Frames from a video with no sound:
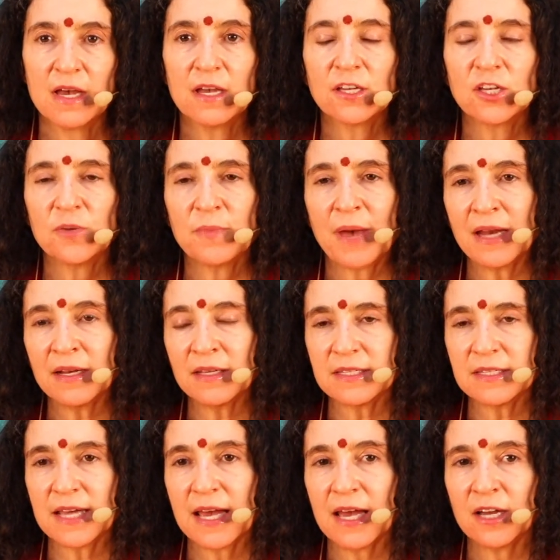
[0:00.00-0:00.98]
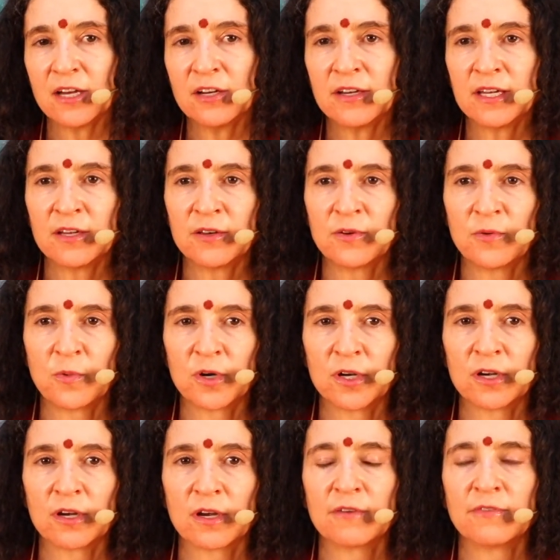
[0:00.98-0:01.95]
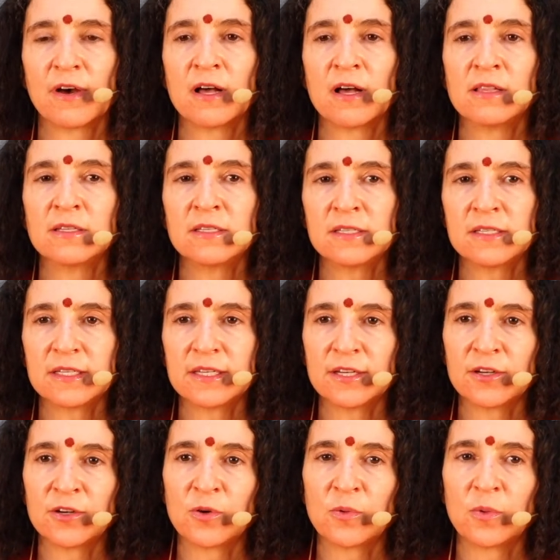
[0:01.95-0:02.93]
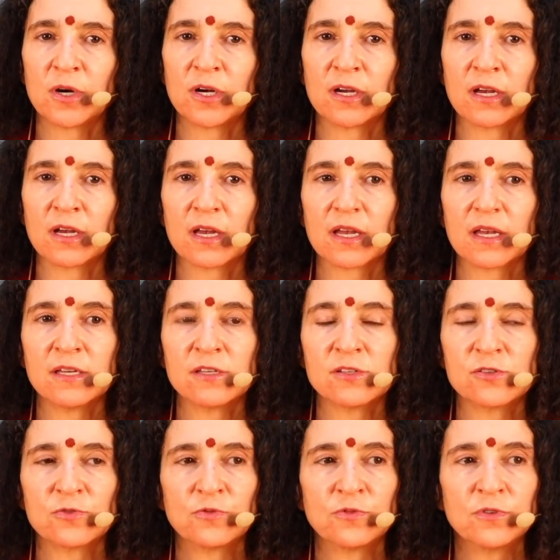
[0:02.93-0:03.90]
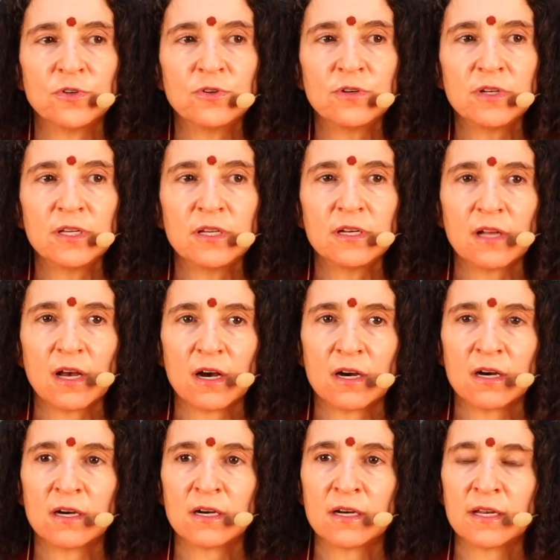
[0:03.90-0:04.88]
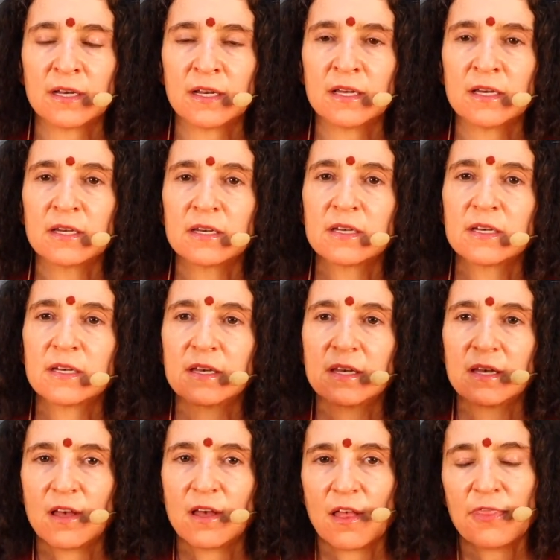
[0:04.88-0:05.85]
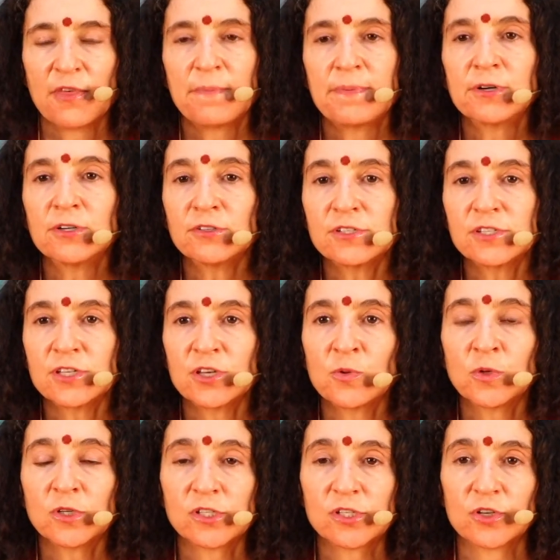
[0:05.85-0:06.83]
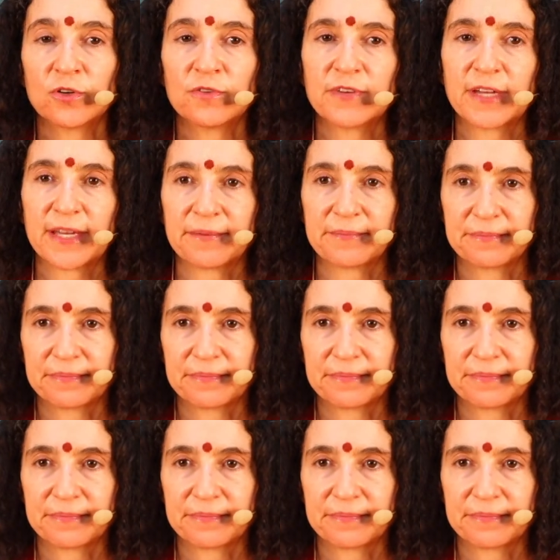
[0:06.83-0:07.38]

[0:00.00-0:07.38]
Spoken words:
Humanitarian work, volunteer work, is rooted on the person we're serving.